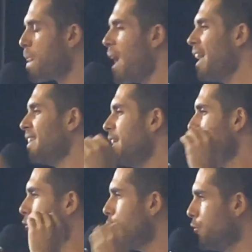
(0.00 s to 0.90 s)
And
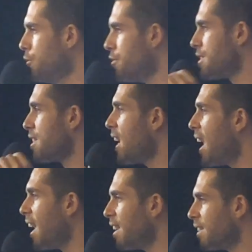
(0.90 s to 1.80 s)
then use
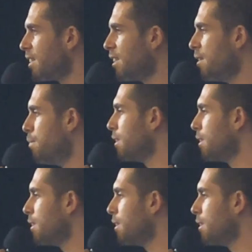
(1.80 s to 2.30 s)
that,